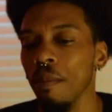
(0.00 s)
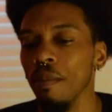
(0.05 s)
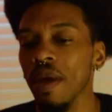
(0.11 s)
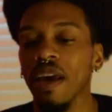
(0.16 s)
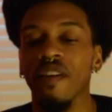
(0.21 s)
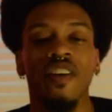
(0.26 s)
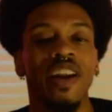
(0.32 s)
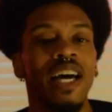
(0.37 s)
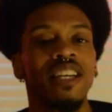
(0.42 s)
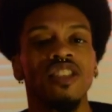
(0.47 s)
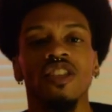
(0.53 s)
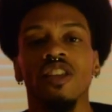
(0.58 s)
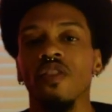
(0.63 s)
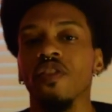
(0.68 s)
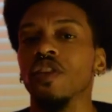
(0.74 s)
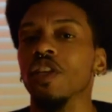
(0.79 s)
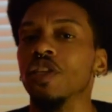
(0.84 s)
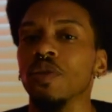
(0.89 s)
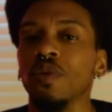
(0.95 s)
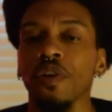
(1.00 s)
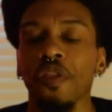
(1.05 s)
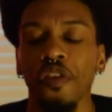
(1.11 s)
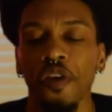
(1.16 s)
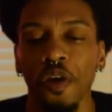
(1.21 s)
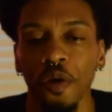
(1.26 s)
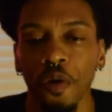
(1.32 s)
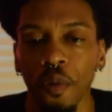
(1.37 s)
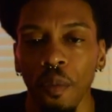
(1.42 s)
If it has nothing to do with
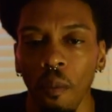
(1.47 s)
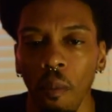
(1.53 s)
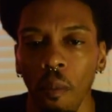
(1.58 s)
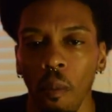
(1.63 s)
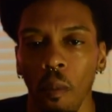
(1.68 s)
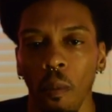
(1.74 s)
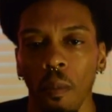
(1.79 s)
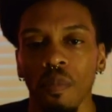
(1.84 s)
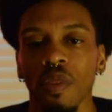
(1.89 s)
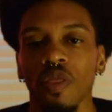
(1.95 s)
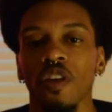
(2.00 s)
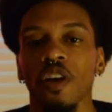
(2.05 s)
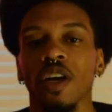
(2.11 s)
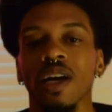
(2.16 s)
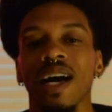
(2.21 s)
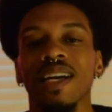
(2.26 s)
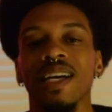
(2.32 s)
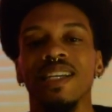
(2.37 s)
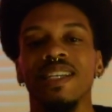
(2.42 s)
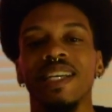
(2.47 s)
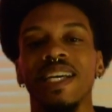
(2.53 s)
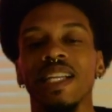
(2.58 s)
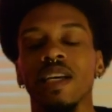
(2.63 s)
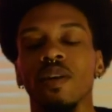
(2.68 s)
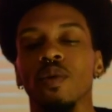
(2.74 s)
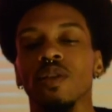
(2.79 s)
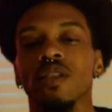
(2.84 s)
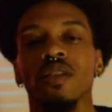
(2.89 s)
you, they're kind of
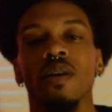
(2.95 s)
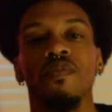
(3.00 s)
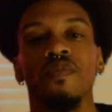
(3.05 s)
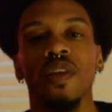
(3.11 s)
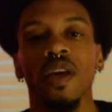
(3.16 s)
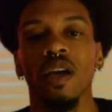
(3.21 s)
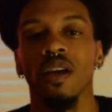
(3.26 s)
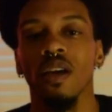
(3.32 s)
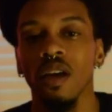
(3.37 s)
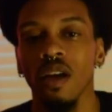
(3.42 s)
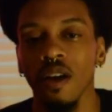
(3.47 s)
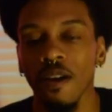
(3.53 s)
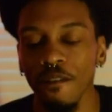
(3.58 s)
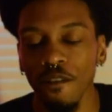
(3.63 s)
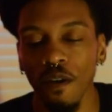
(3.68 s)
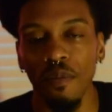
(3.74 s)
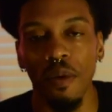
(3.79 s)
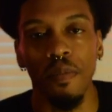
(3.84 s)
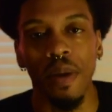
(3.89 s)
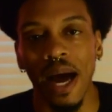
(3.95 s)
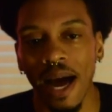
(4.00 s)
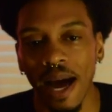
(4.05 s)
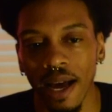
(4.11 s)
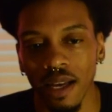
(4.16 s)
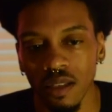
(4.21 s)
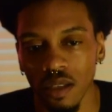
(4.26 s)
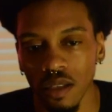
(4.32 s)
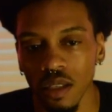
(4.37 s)
dealing with something from the
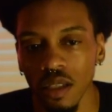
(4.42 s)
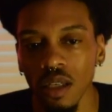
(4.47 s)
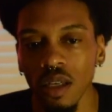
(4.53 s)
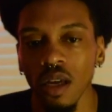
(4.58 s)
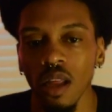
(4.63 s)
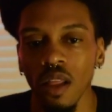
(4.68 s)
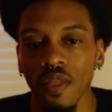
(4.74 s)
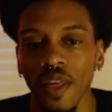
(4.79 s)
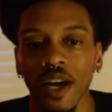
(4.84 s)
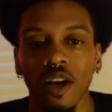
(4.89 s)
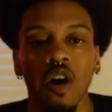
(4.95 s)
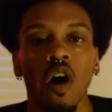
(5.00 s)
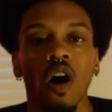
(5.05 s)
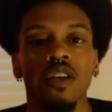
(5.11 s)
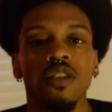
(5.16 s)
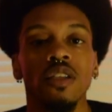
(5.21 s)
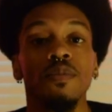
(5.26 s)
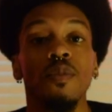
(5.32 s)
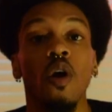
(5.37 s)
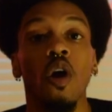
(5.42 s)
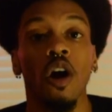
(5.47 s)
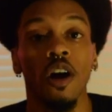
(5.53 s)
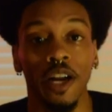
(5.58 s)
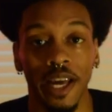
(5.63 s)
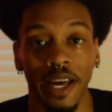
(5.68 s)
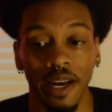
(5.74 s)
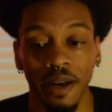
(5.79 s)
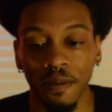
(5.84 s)
past that caused them
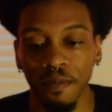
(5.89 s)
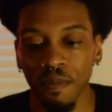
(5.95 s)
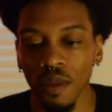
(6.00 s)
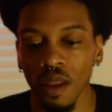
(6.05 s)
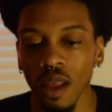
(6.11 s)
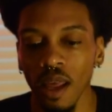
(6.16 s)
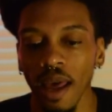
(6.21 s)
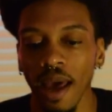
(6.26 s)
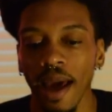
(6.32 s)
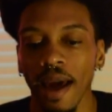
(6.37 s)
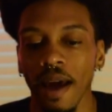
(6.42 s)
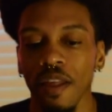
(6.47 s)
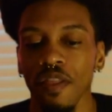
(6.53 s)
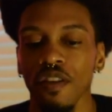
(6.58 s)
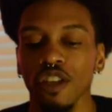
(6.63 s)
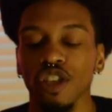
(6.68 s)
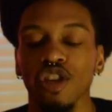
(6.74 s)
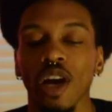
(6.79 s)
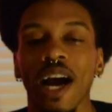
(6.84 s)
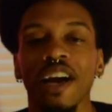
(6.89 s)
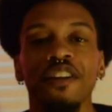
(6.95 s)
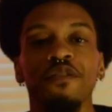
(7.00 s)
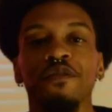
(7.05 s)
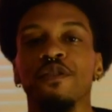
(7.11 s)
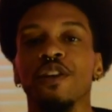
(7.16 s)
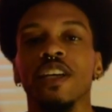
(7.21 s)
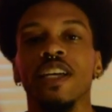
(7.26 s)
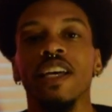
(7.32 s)
heartache, and they're trying to
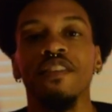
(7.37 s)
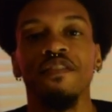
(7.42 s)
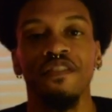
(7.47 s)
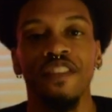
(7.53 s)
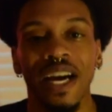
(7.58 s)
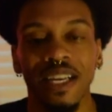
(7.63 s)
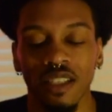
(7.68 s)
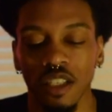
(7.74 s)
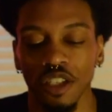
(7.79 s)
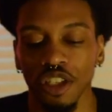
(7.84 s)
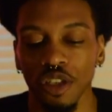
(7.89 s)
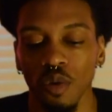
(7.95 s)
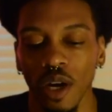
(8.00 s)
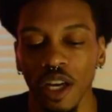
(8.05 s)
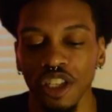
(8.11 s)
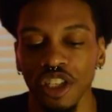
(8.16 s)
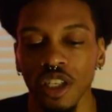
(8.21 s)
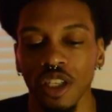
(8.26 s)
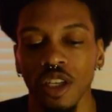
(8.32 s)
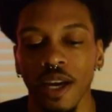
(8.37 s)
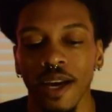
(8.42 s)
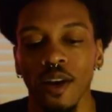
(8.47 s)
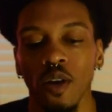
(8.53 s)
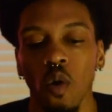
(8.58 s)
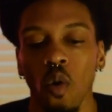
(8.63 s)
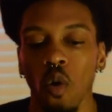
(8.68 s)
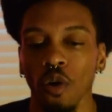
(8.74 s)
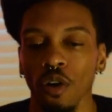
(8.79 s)
forgive that situation in
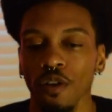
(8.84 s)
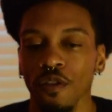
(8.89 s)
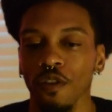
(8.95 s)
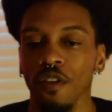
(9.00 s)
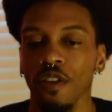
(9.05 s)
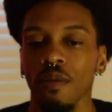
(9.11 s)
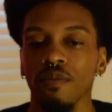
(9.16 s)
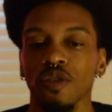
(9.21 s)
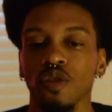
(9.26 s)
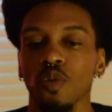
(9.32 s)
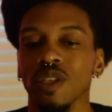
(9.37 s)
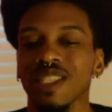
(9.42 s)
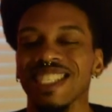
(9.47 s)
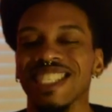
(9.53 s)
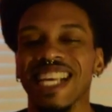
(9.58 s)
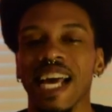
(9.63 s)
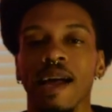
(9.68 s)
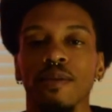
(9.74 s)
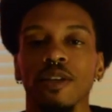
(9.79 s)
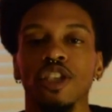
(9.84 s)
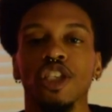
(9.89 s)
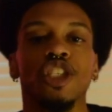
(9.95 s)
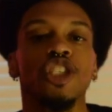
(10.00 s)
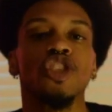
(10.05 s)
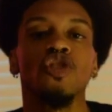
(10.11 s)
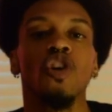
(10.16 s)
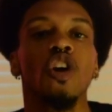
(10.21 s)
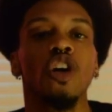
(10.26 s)
order for them to establish a
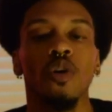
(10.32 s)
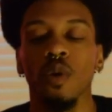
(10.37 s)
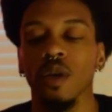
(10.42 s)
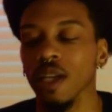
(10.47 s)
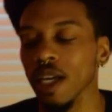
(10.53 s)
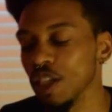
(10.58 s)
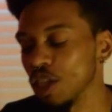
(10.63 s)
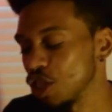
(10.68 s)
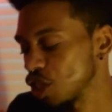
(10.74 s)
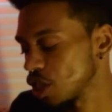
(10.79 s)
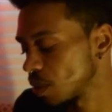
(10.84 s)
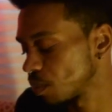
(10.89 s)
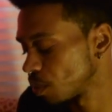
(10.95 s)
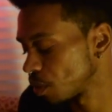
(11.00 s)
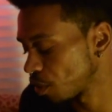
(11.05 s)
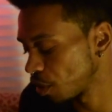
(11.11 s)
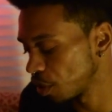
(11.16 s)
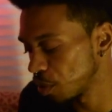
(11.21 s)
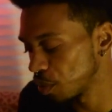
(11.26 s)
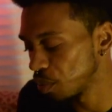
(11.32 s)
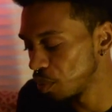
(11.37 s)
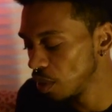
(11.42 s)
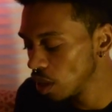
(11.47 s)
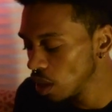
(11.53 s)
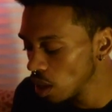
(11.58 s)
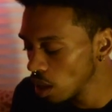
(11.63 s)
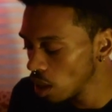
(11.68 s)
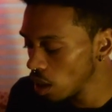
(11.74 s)
stronger relationship with you.
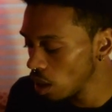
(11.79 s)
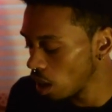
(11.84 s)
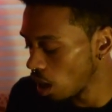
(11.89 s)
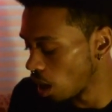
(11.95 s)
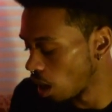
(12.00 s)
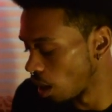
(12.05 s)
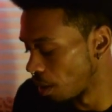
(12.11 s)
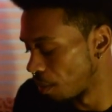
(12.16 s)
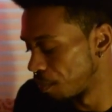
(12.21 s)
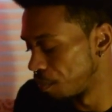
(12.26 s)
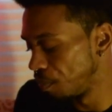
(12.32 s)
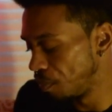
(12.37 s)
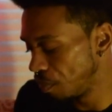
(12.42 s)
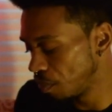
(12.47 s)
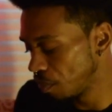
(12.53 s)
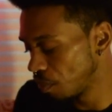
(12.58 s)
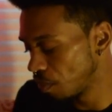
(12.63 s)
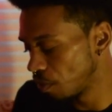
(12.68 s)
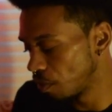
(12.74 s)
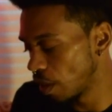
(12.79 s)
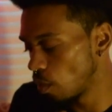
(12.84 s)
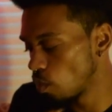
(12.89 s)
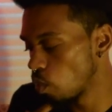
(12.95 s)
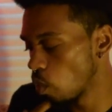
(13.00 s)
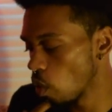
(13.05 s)
They